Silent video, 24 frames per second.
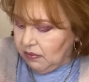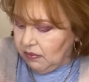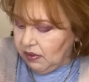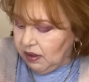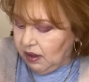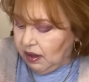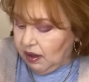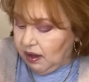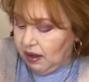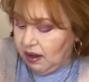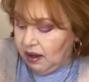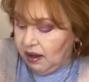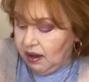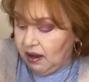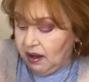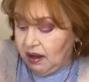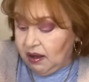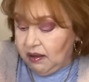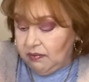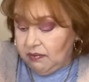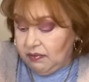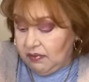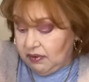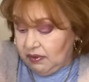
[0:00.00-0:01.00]

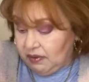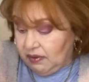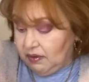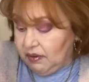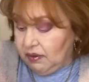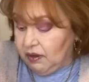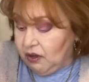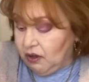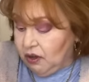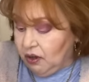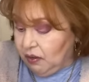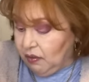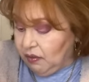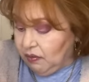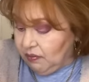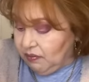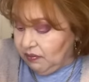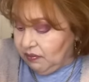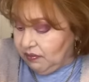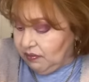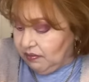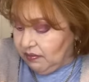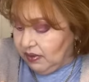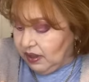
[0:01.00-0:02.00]
Uh, you know,
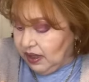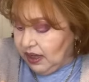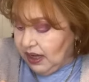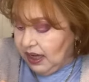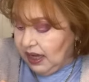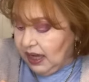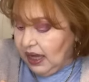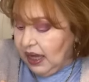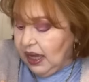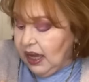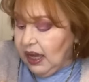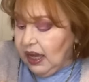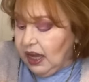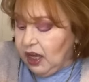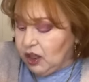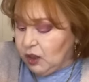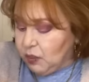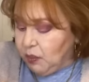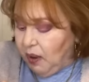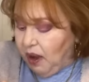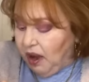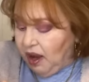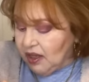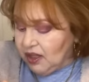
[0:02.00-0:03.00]
it's
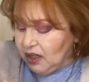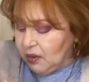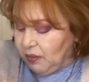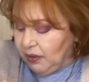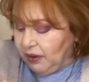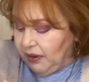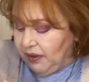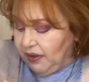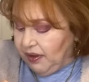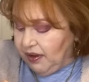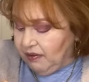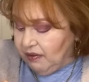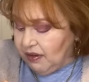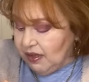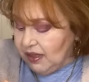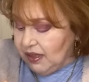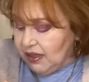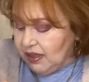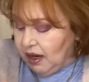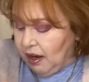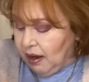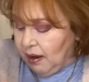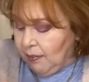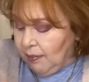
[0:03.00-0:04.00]
possible there were
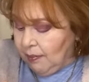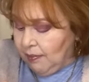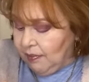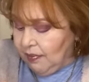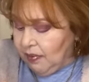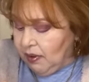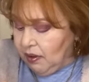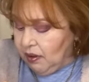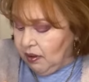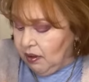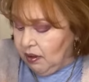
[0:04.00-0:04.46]
some